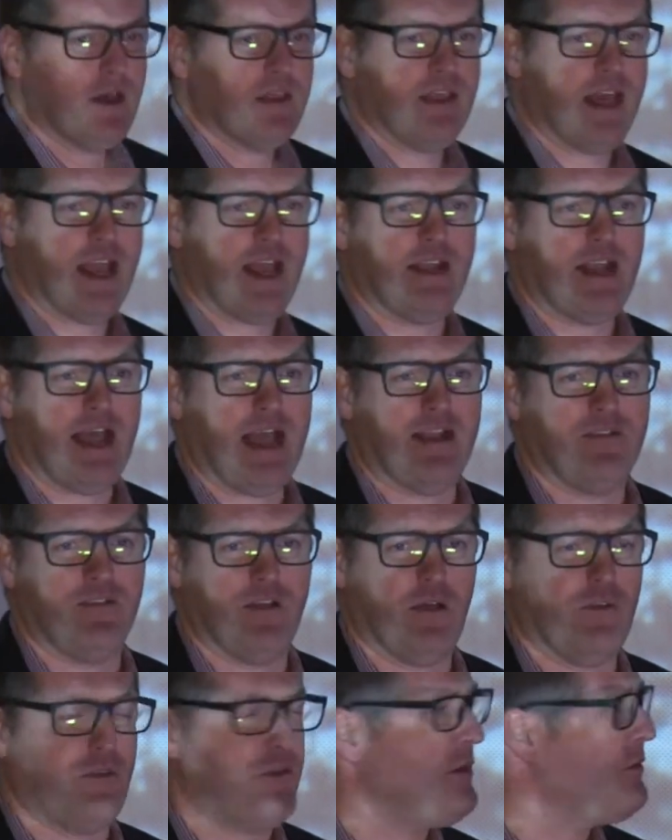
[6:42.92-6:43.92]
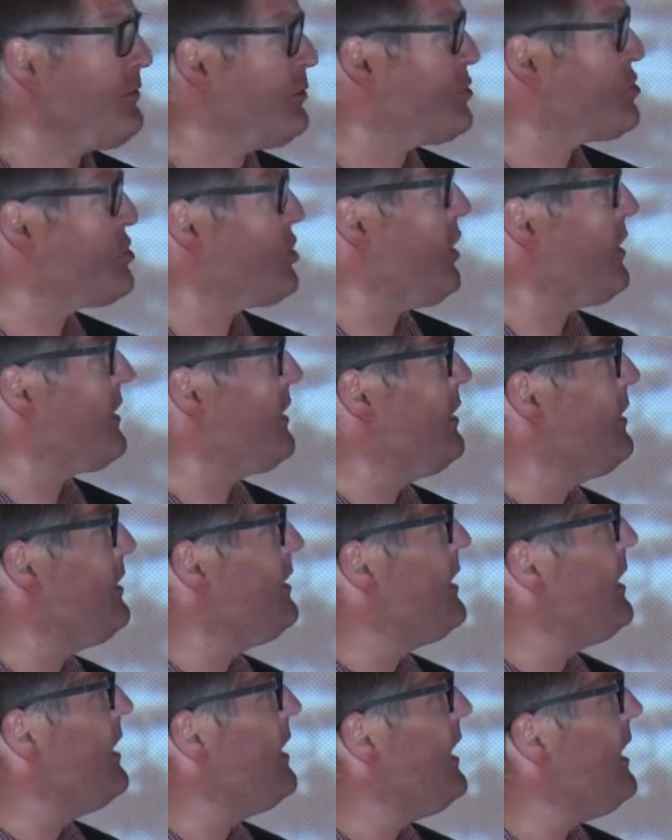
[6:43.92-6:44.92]
Then, and now this will shock you,
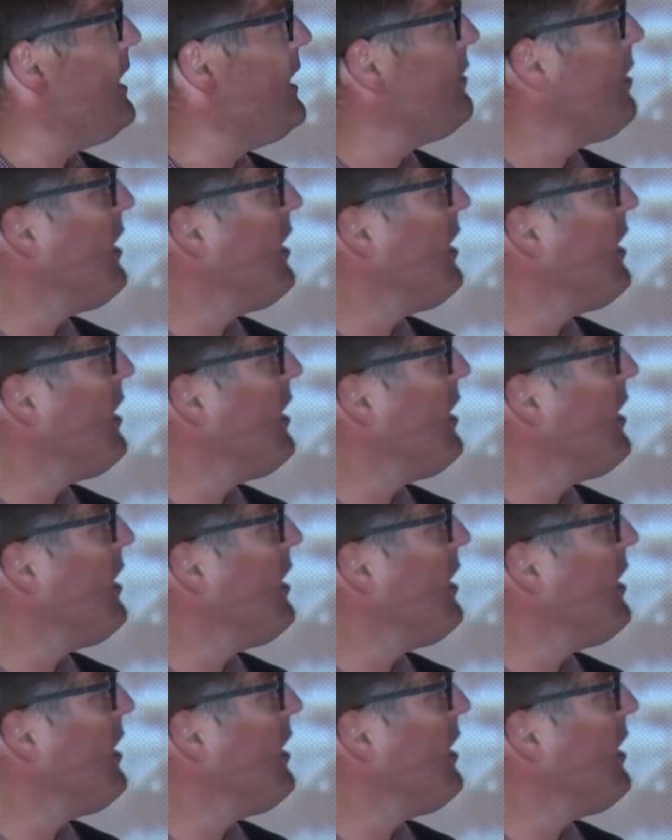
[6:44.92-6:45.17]
in